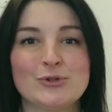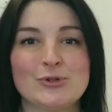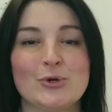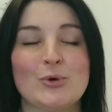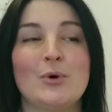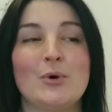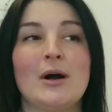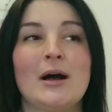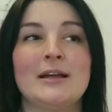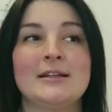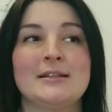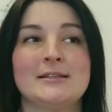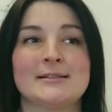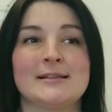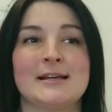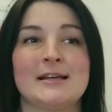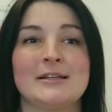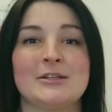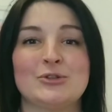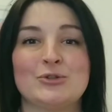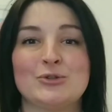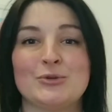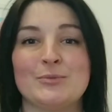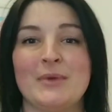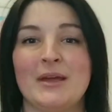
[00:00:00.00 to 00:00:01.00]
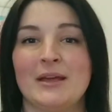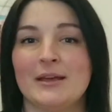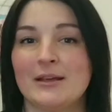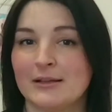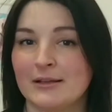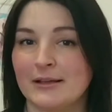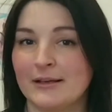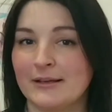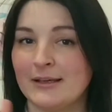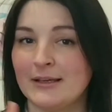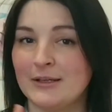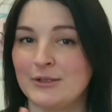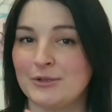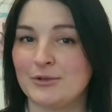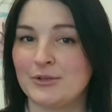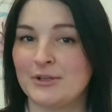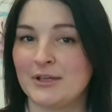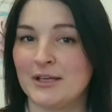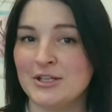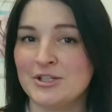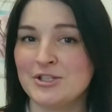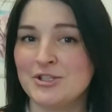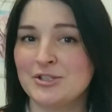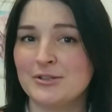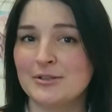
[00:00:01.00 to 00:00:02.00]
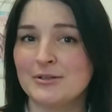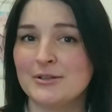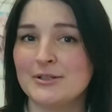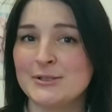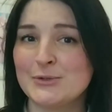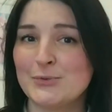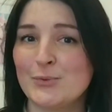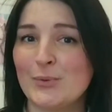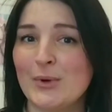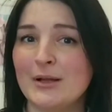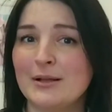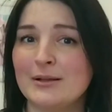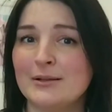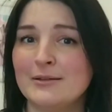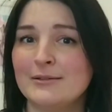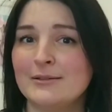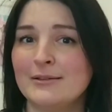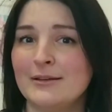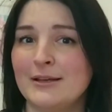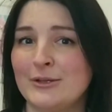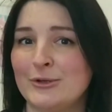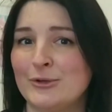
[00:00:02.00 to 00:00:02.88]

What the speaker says: So I decided to make it like educational as well